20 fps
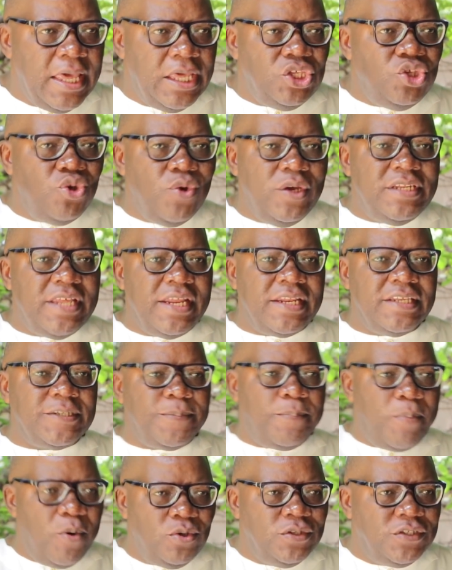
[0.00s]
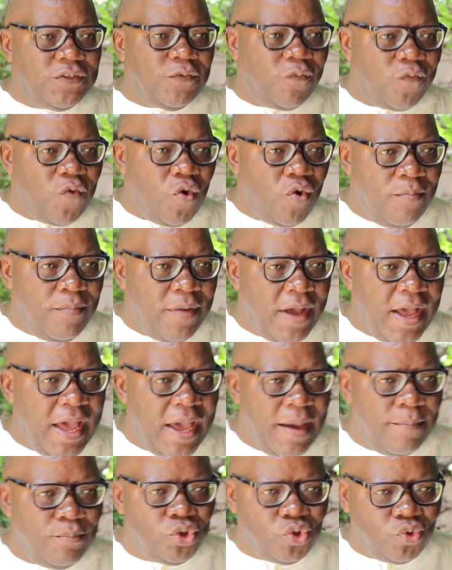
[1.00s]
You had a response from
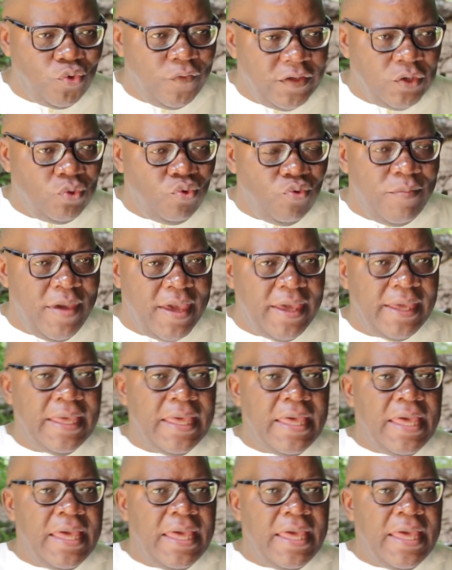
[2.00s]
Mutuhi Ngube.